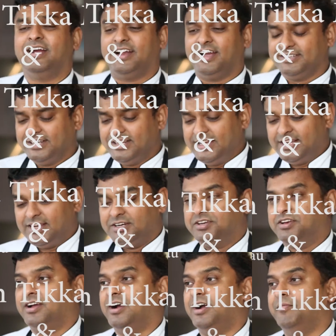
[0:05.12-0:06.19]
Alright guys,
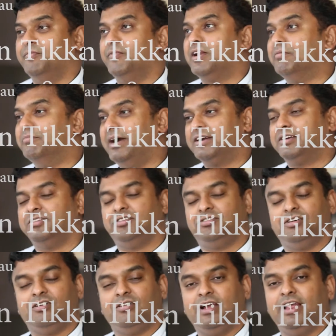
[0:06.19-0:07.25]
welcome back to the
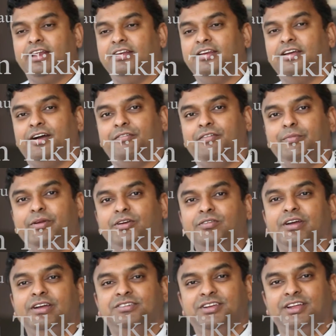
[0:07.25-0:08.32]
show, and we've been
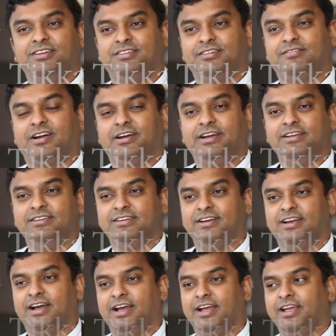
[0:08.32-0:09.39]
doing series of curries,
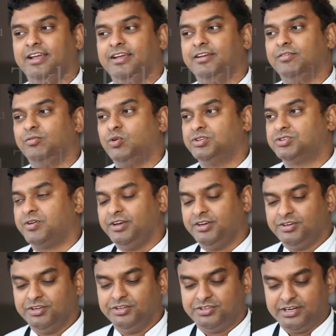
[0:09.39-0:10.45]
and I was
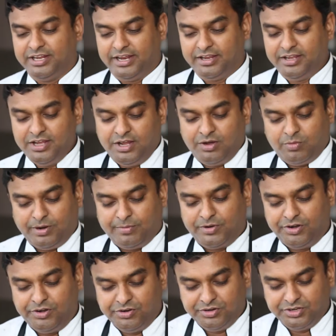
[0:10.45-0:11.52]
going to do today, what I'm
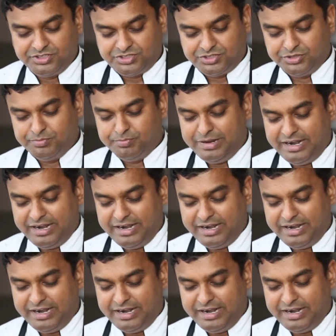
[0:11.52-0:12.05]
going to do is to